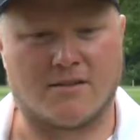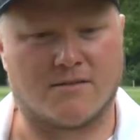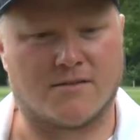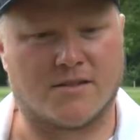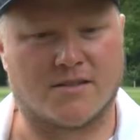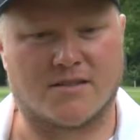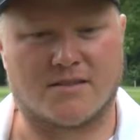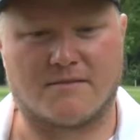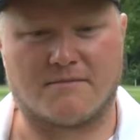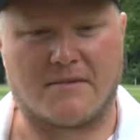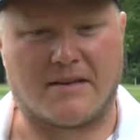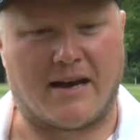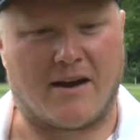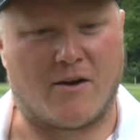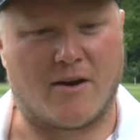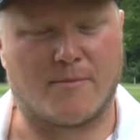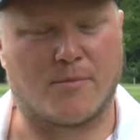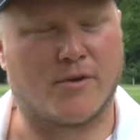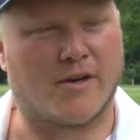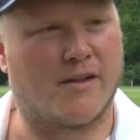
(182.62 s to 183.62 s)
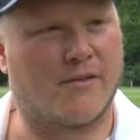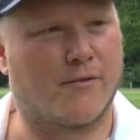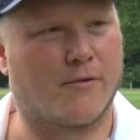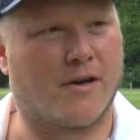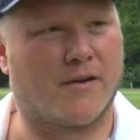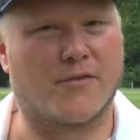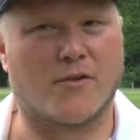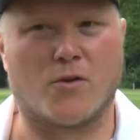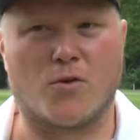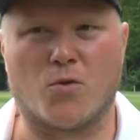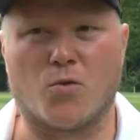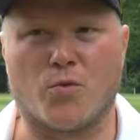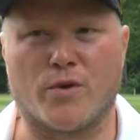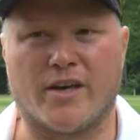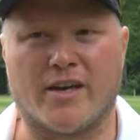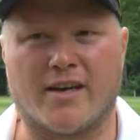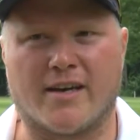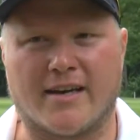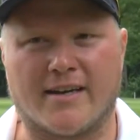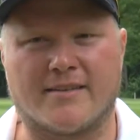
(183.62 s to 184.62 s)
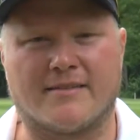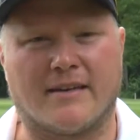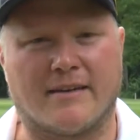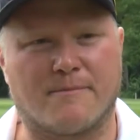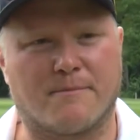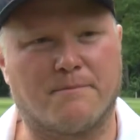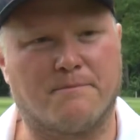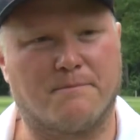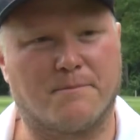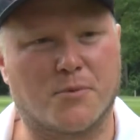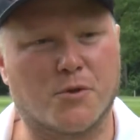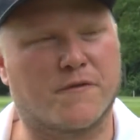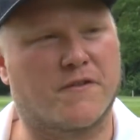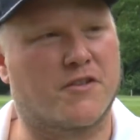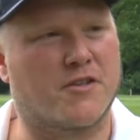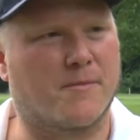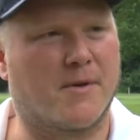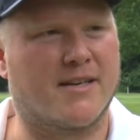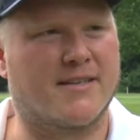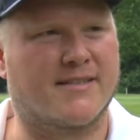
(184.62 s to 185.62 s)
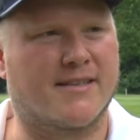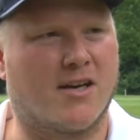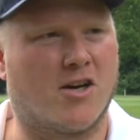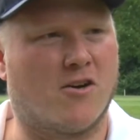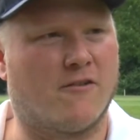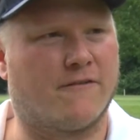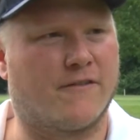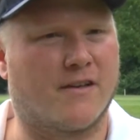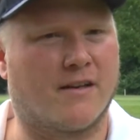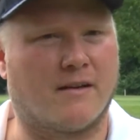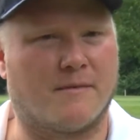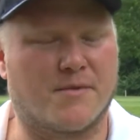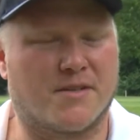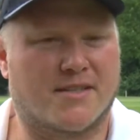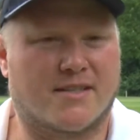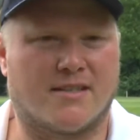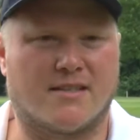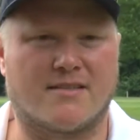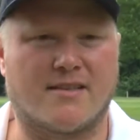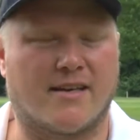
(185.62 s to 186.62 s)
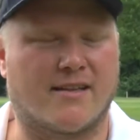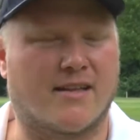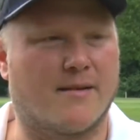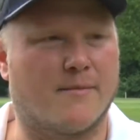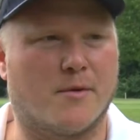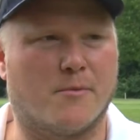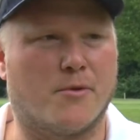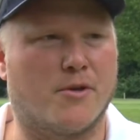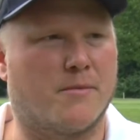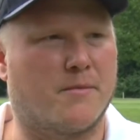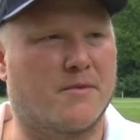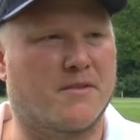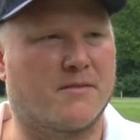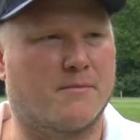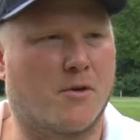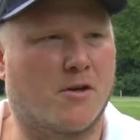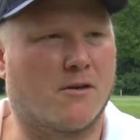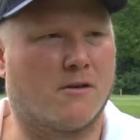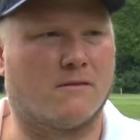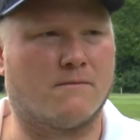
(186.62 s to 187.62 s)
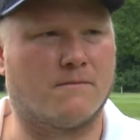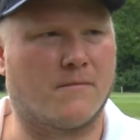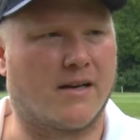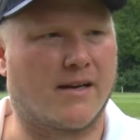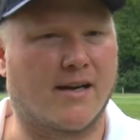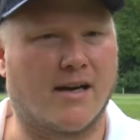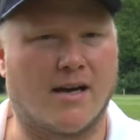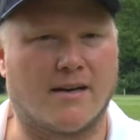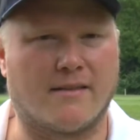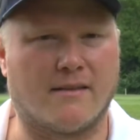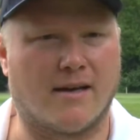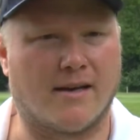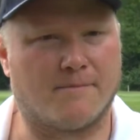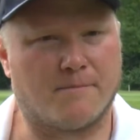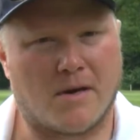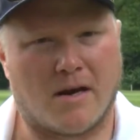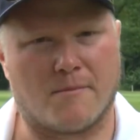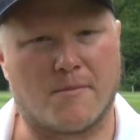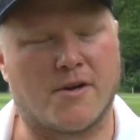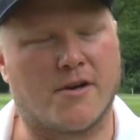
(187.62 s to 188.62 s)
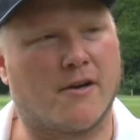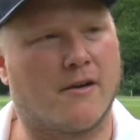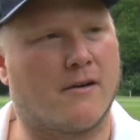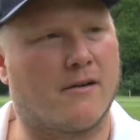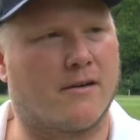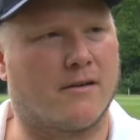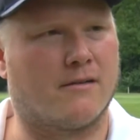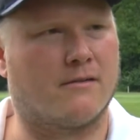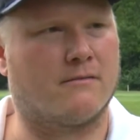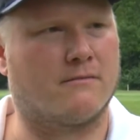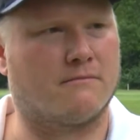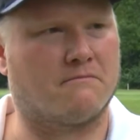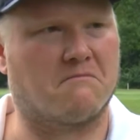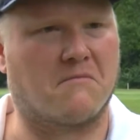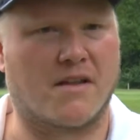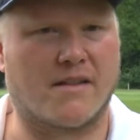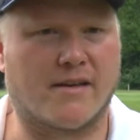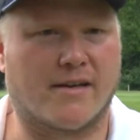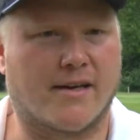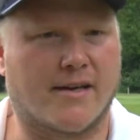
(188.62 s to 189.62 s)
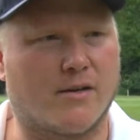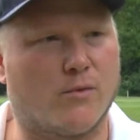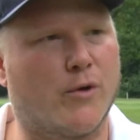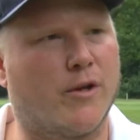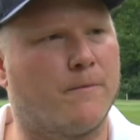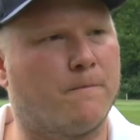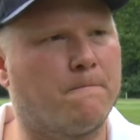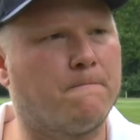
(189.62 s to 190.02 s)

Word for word: just how I played throughout the whole week. I, I proved it to myself, and I'm just going to take that momentum tomorrow. I got, I, I'm here, and I think I can win.